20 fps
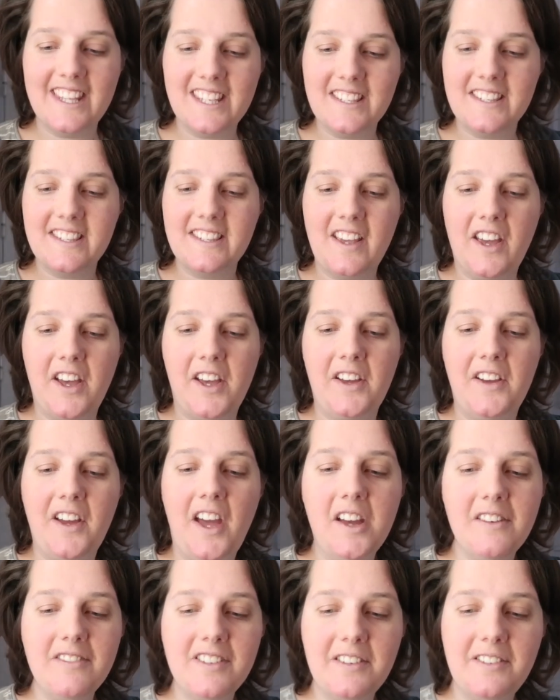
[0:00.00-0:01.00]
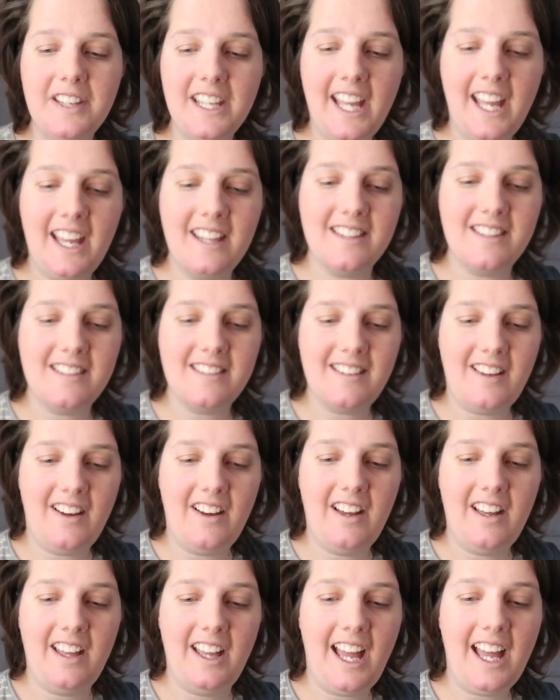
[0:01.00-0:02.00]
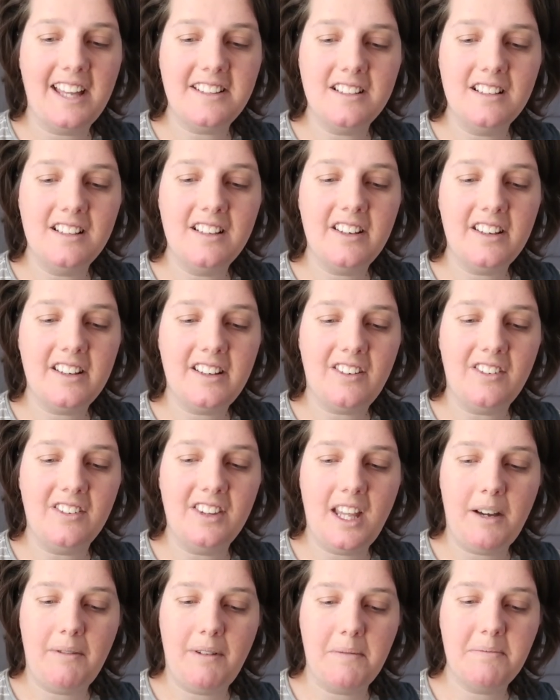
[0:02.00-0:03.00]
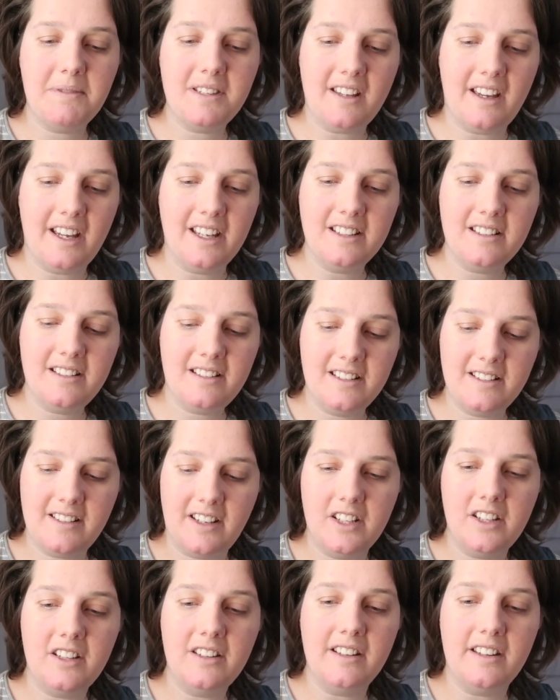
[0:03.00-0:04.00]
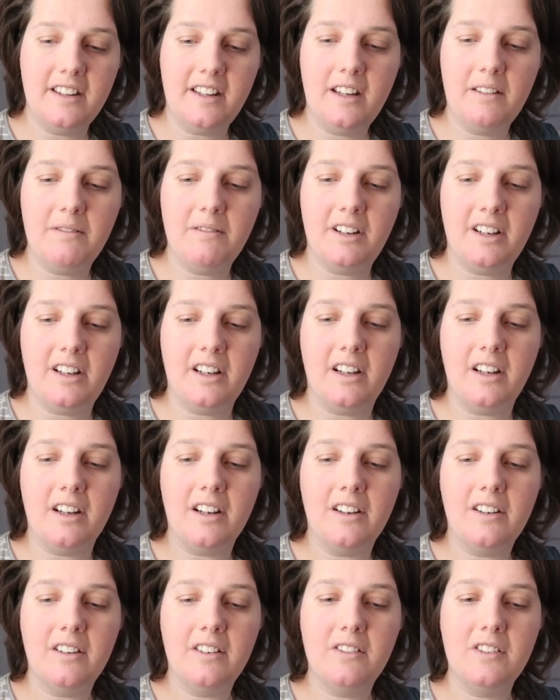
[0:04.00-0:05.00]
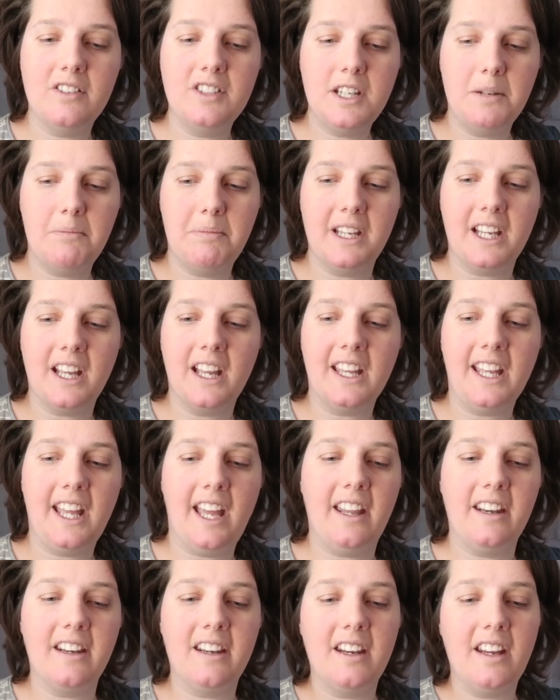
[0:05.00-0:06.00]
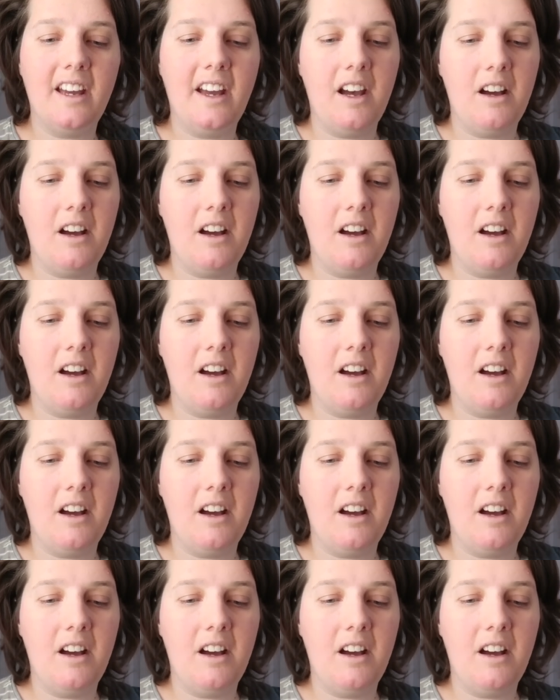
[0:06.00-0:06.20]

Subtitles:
So over the weekend I had a look on their website because I knew that they were shipping again,